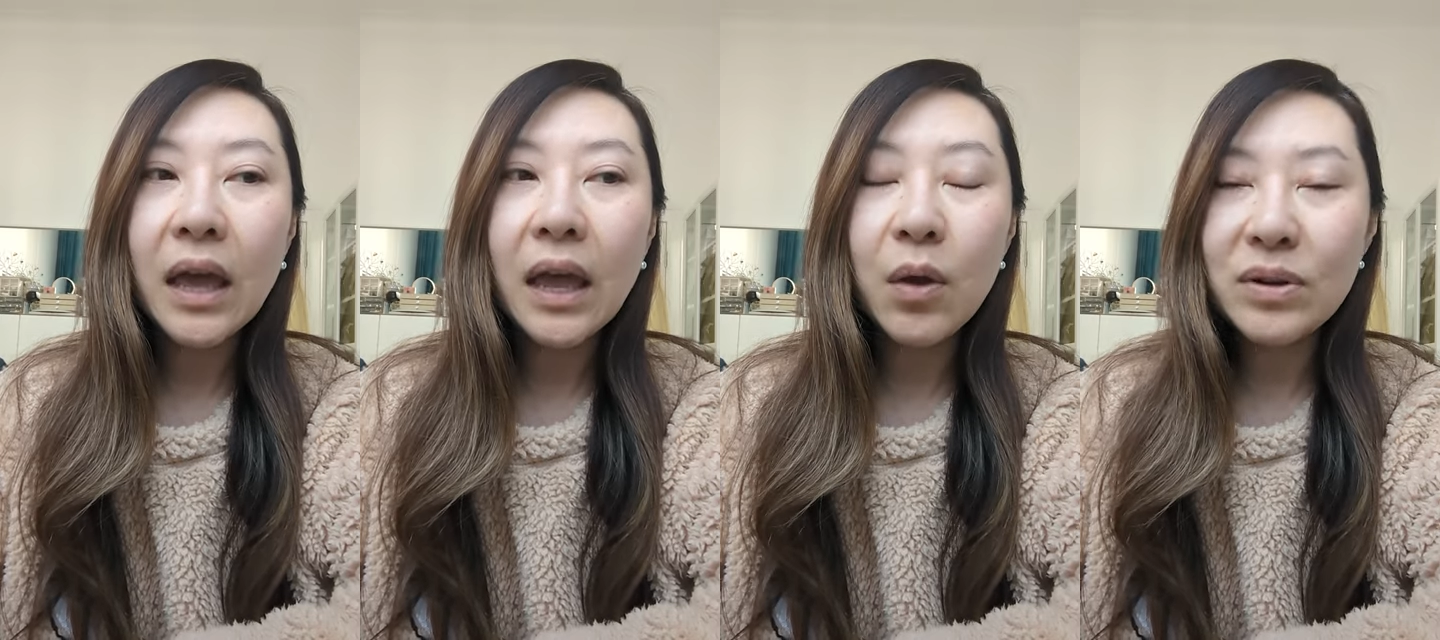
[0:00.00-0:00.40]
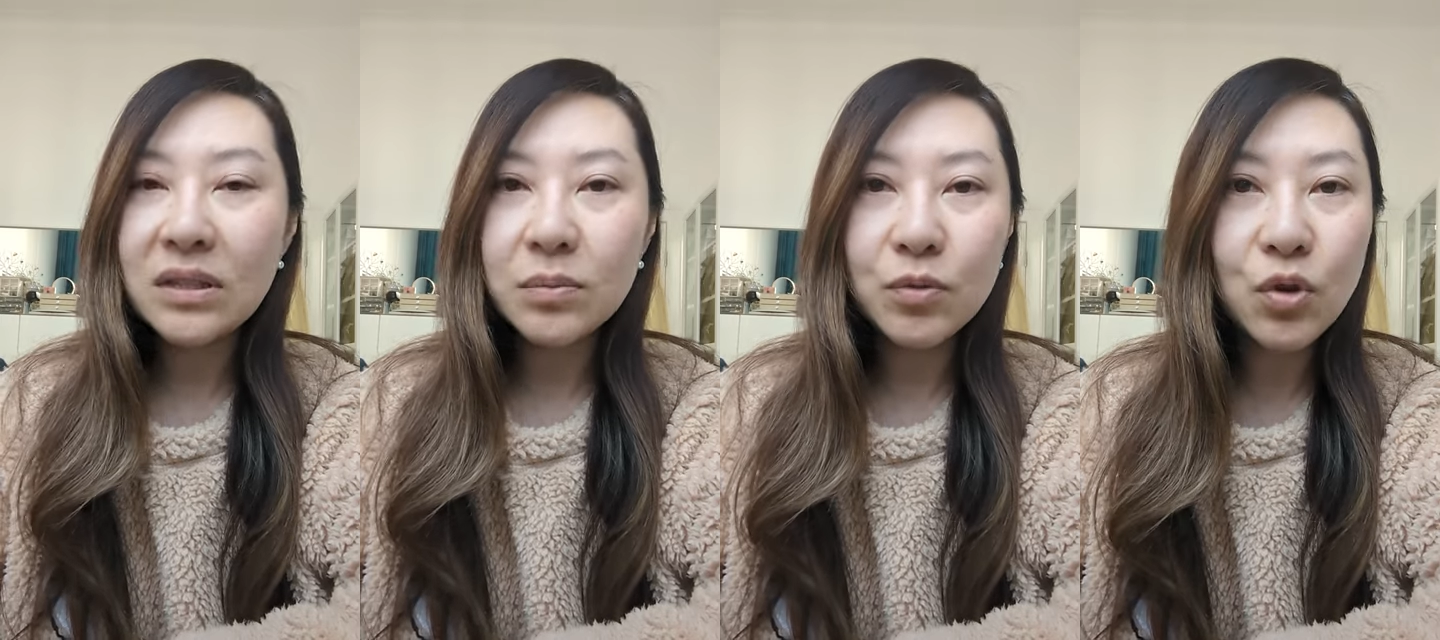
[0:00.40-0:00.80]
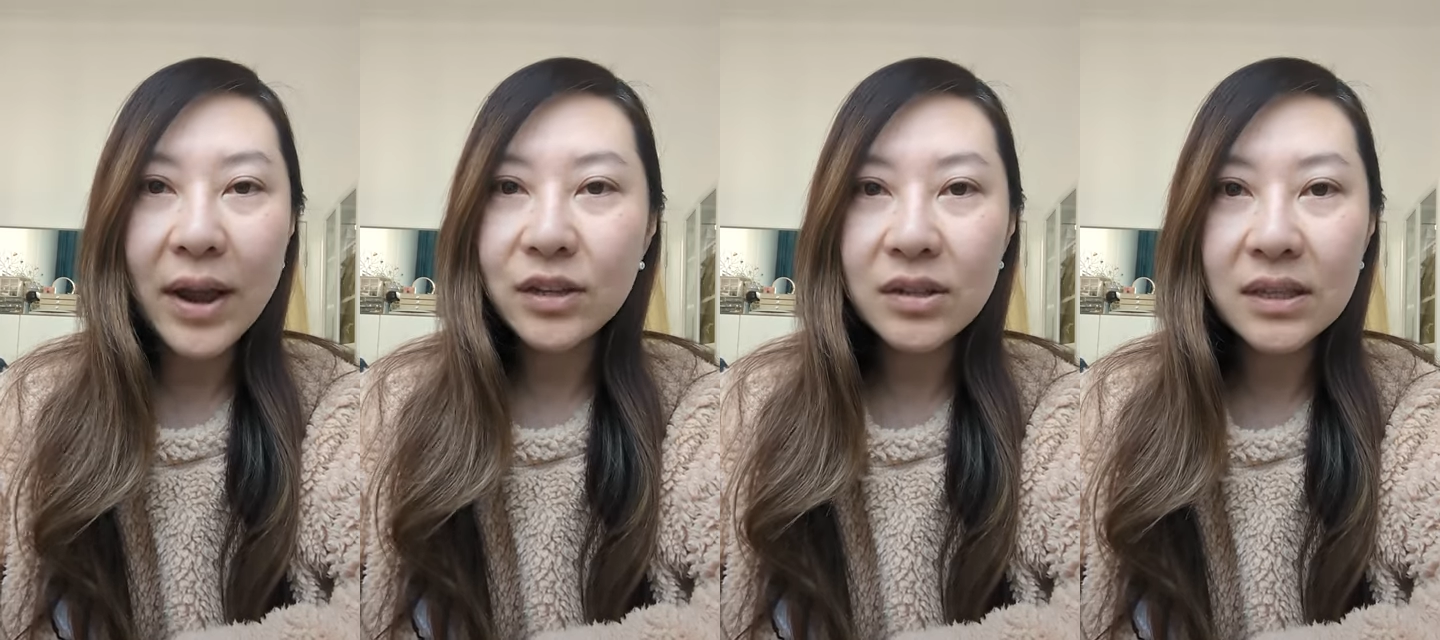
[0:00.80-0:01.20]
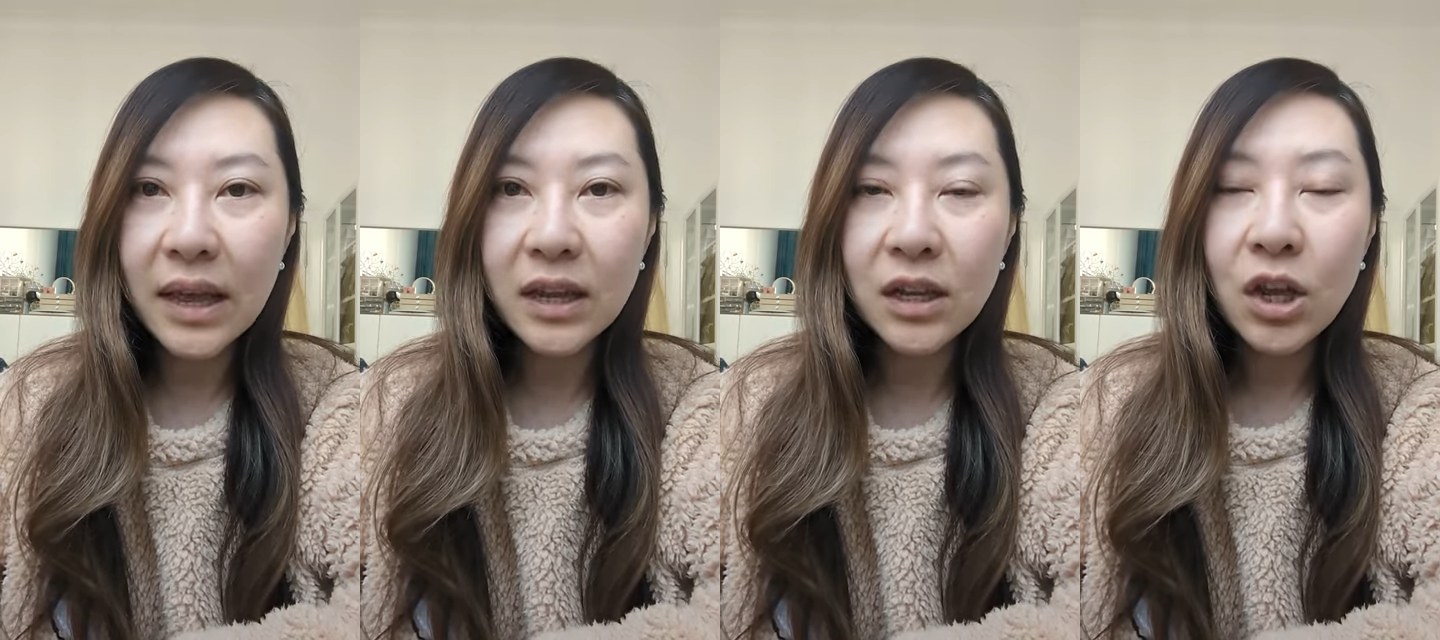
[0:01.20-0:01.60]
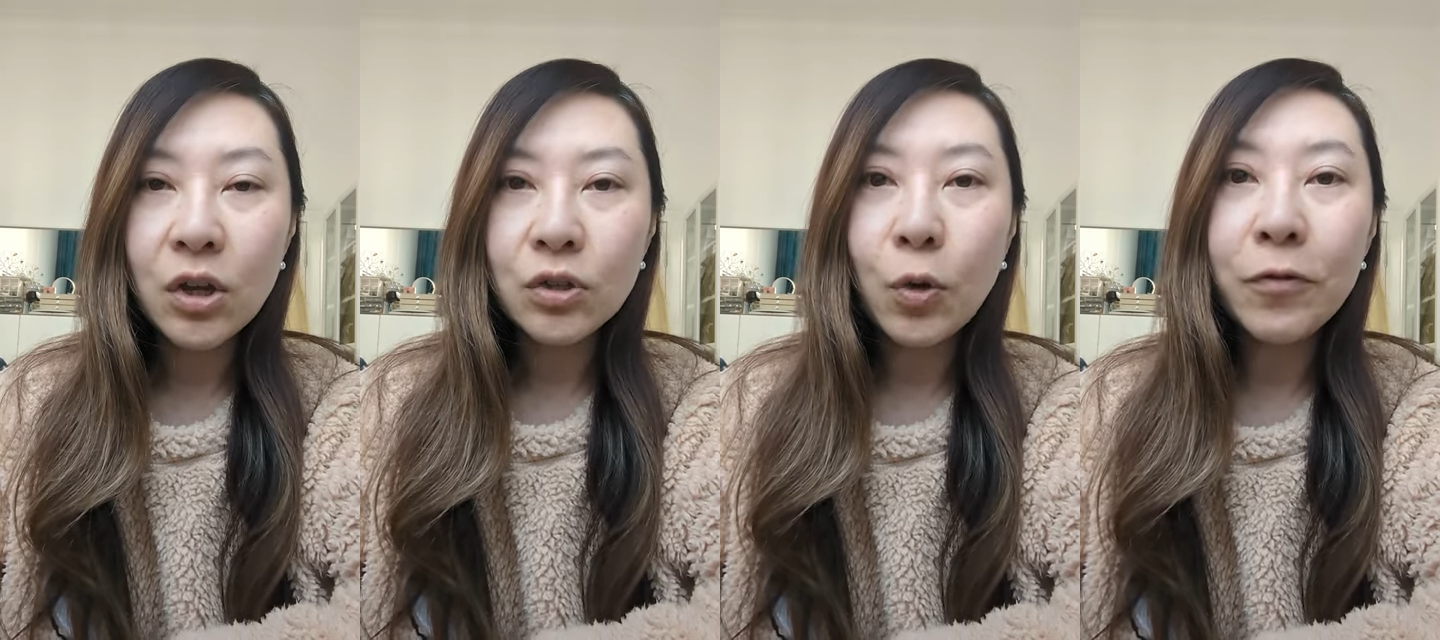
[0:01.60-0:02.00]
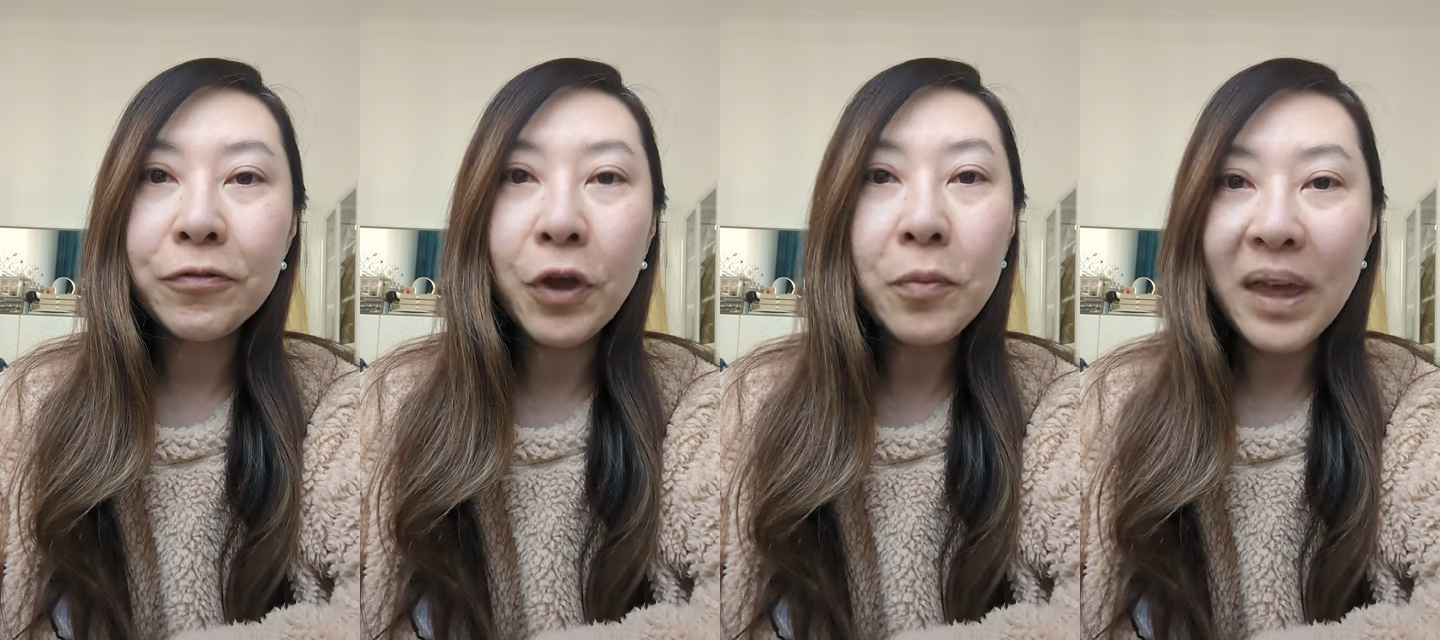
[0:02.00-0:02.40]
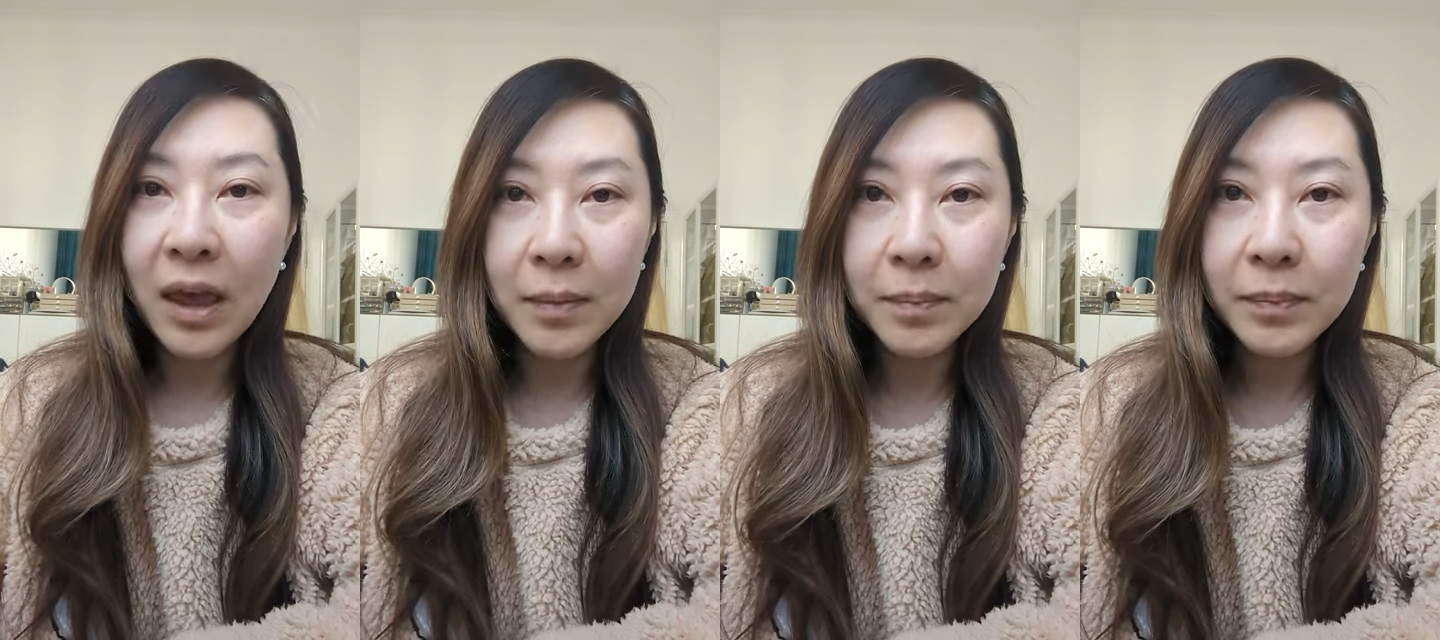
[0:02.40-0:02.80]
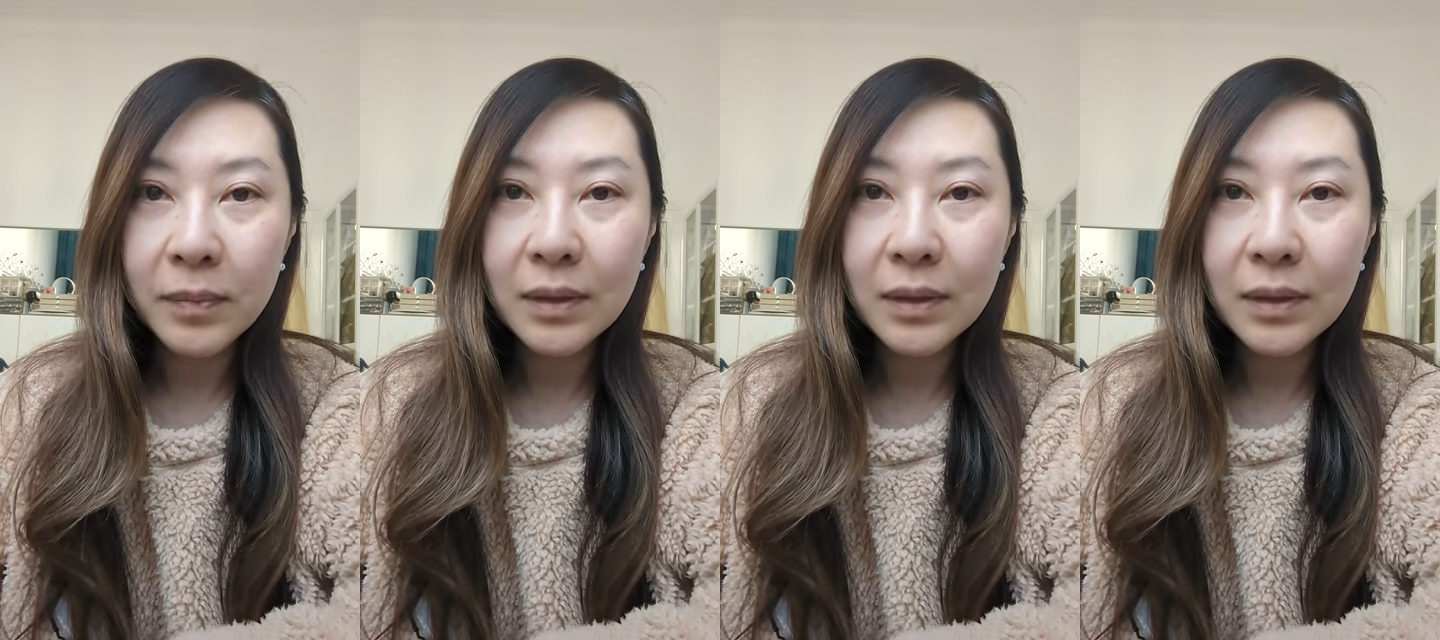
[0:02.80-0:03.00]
he was trying to say don't film him